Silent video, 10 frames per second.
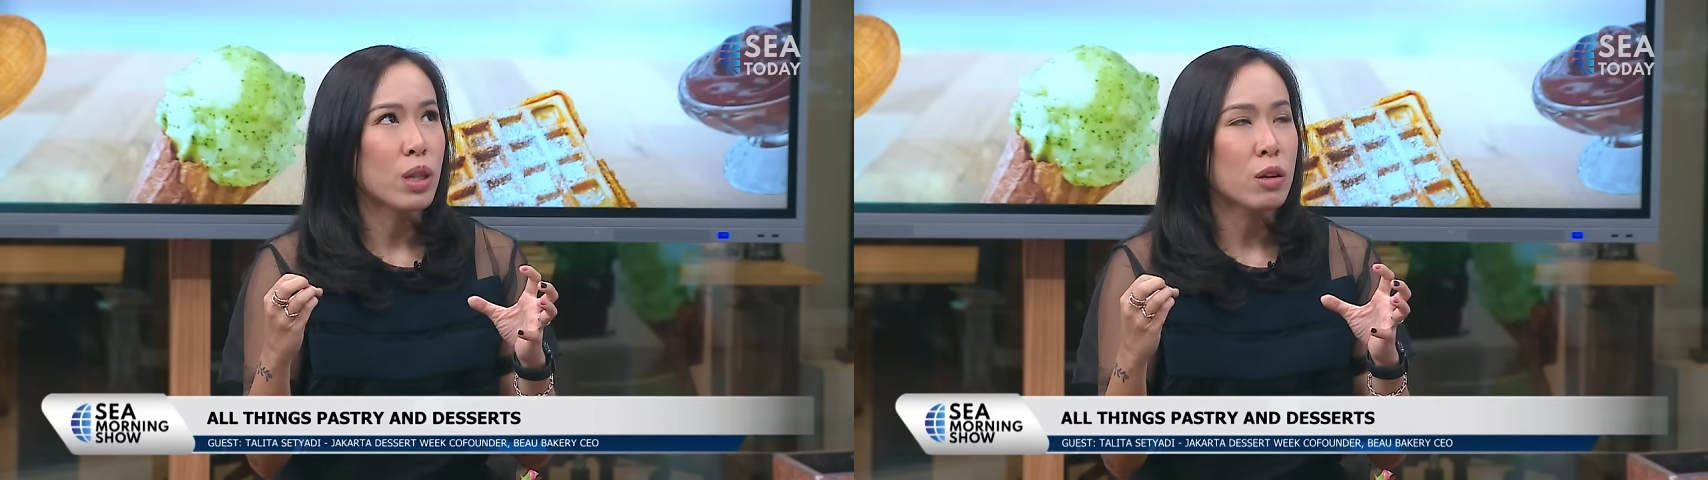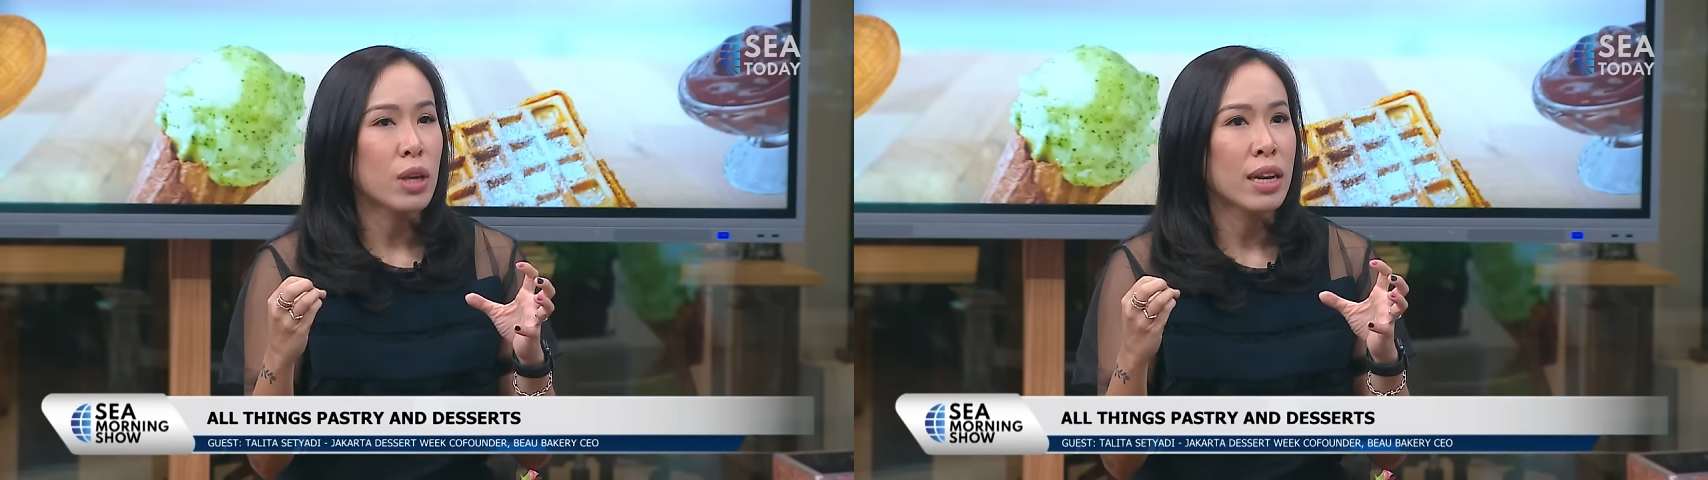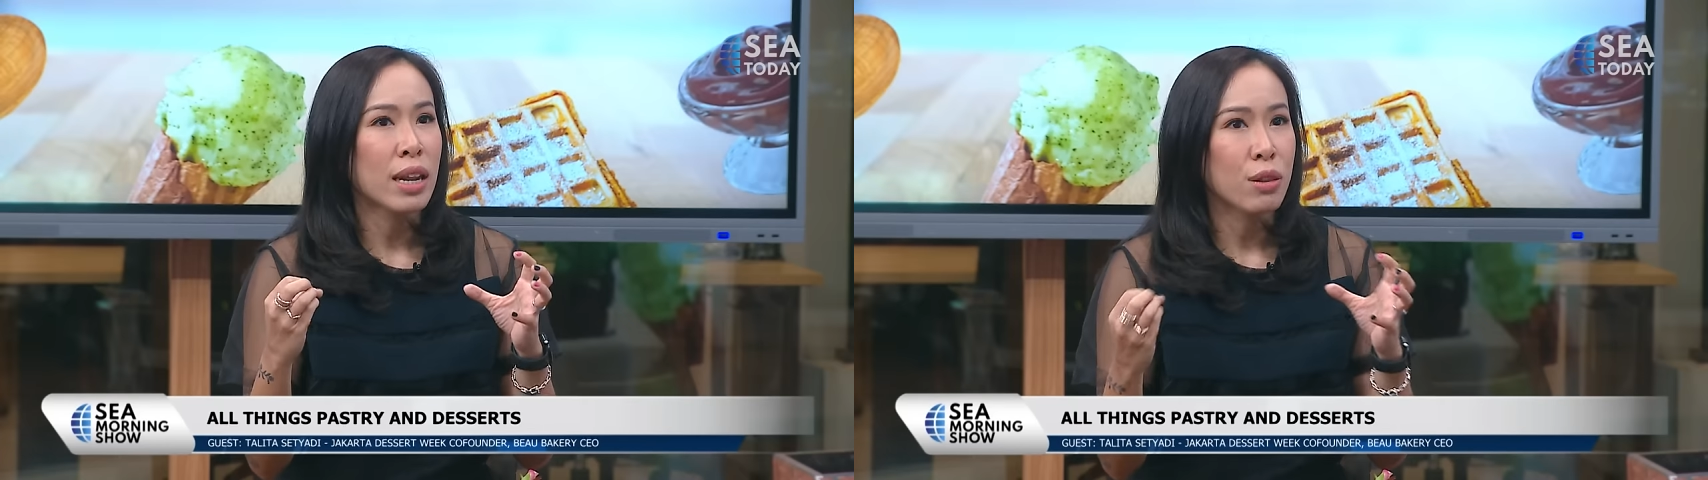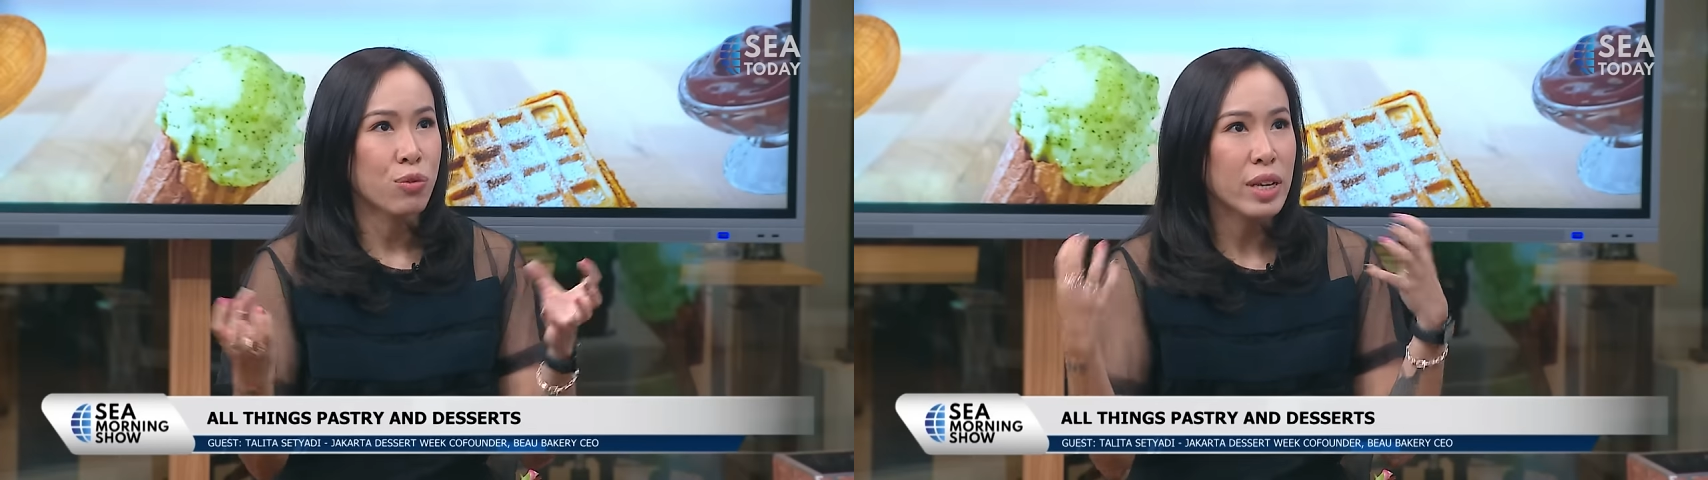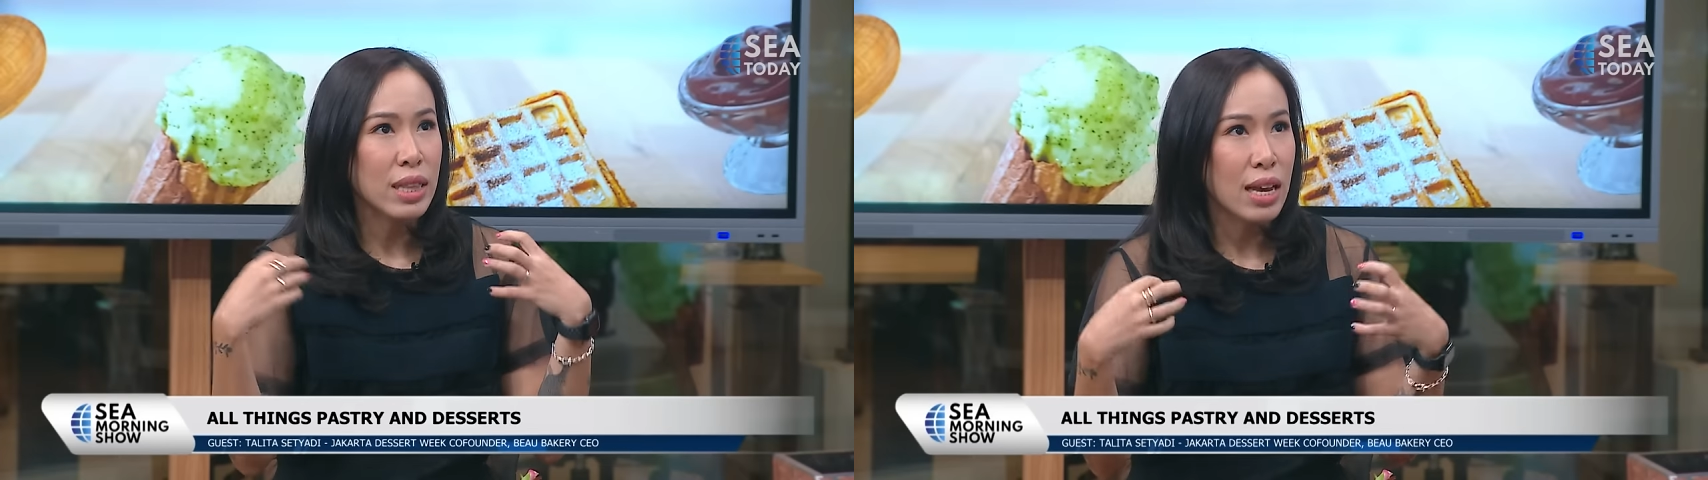uh, and then
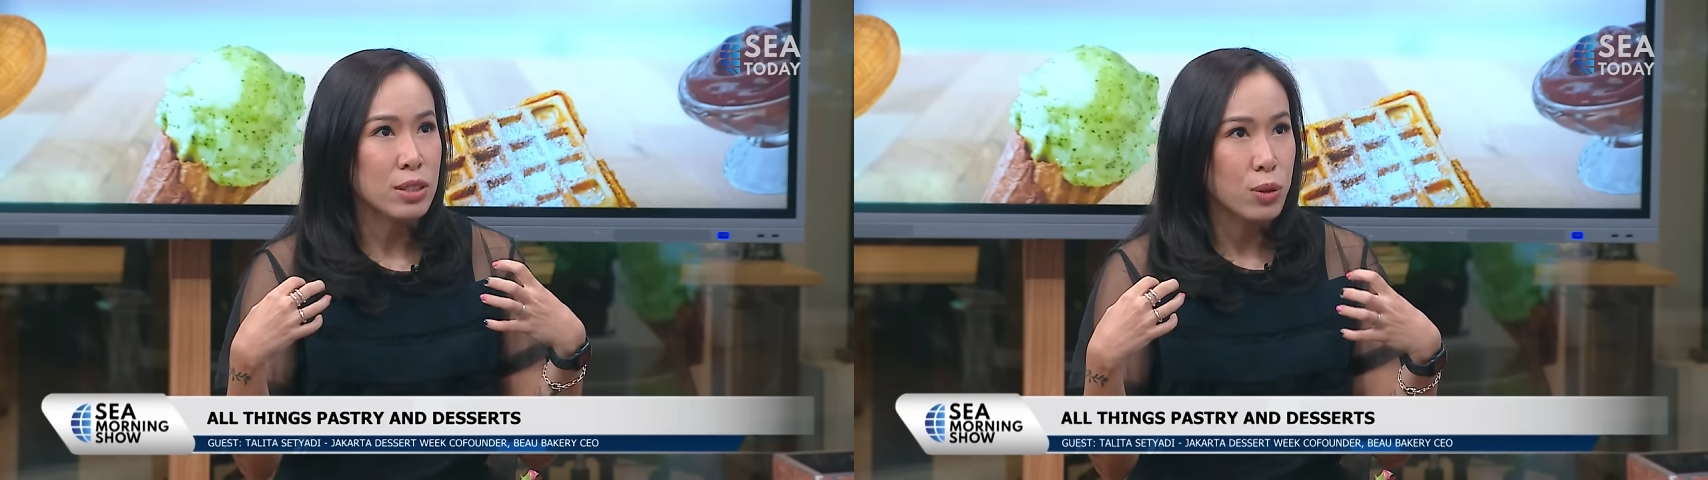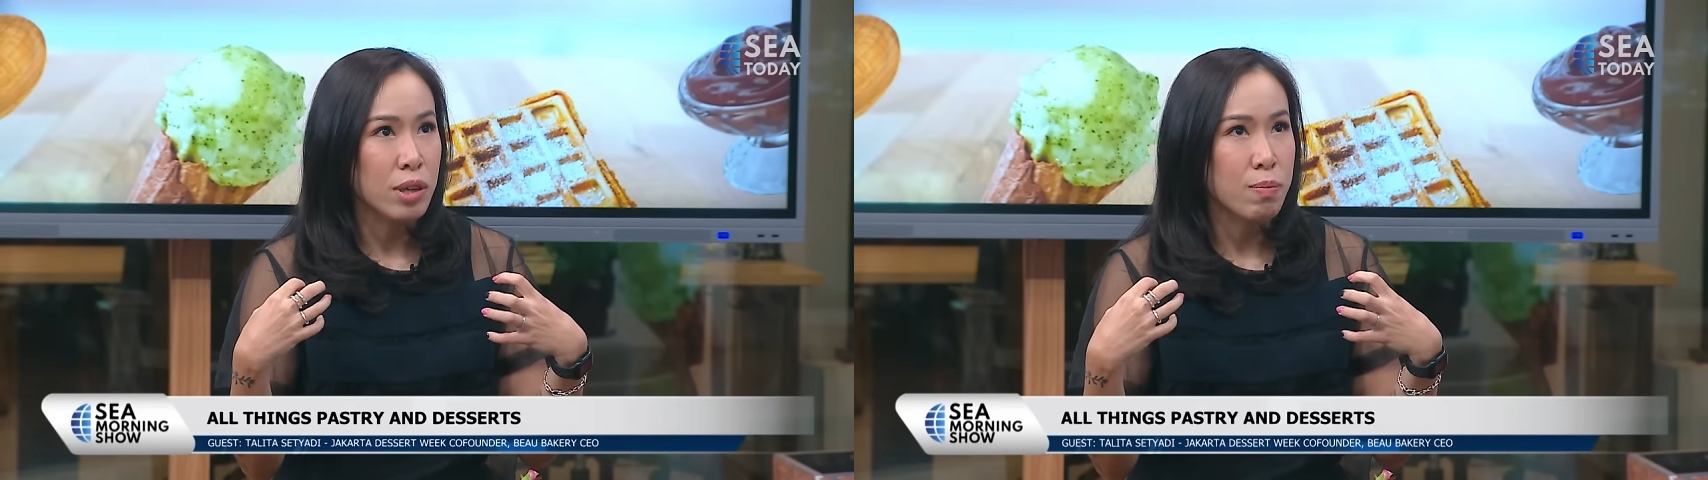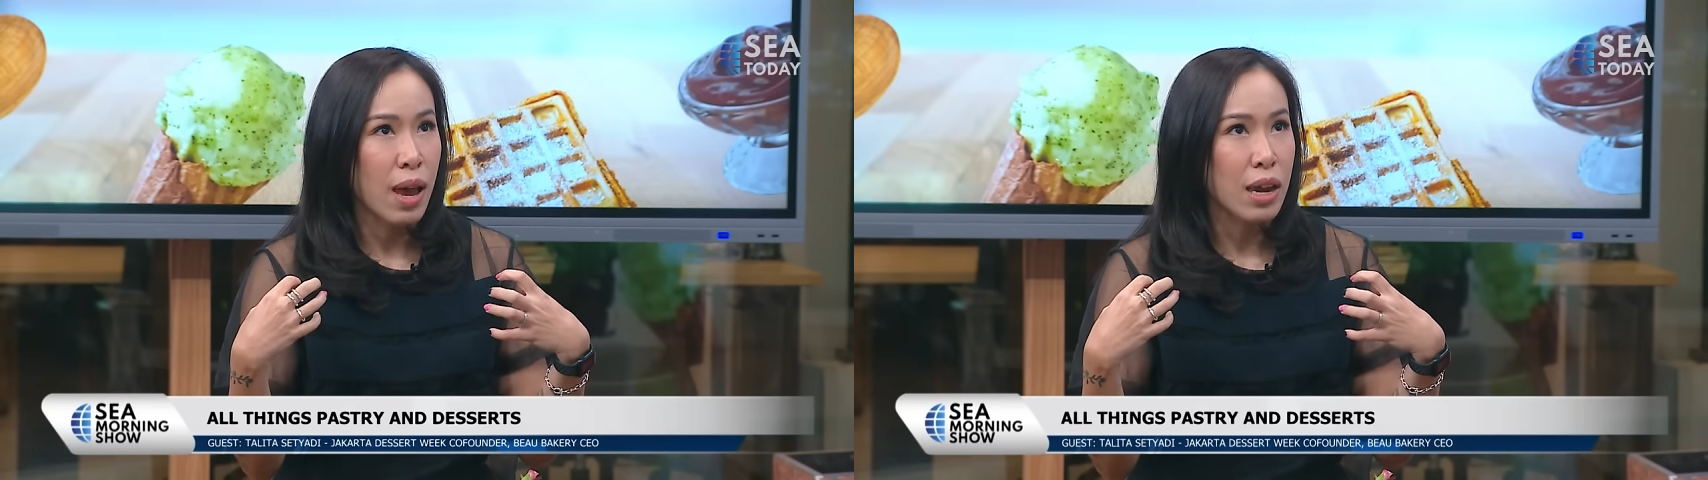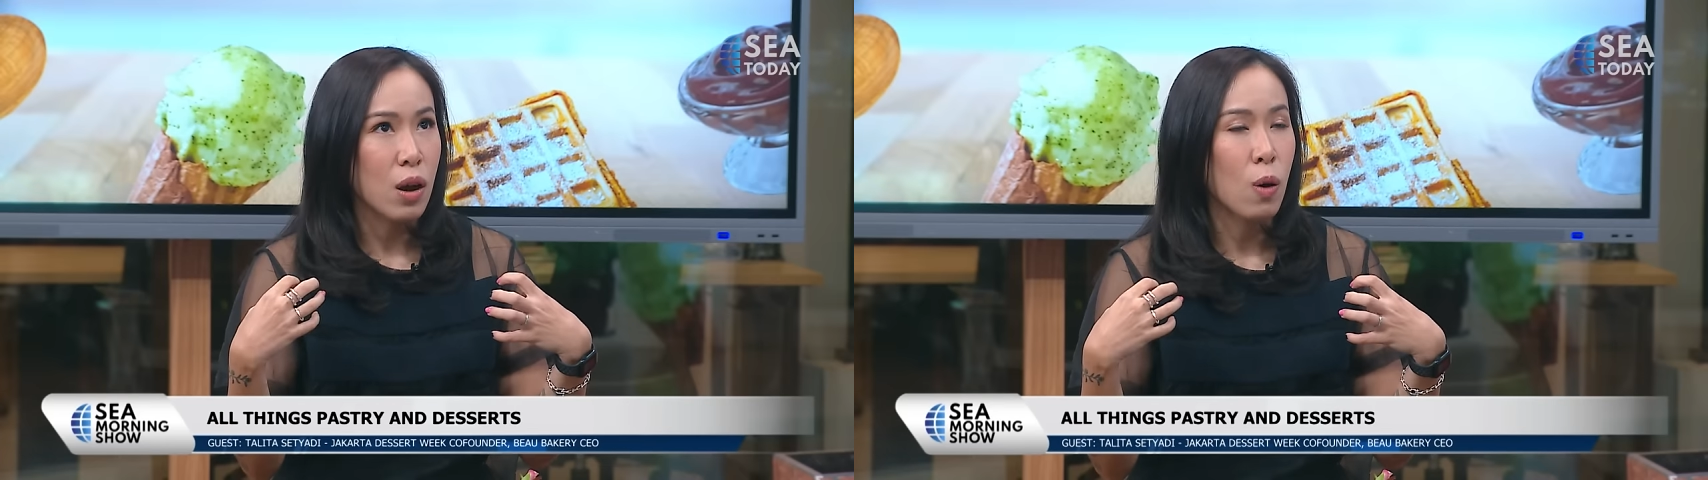realized looking back,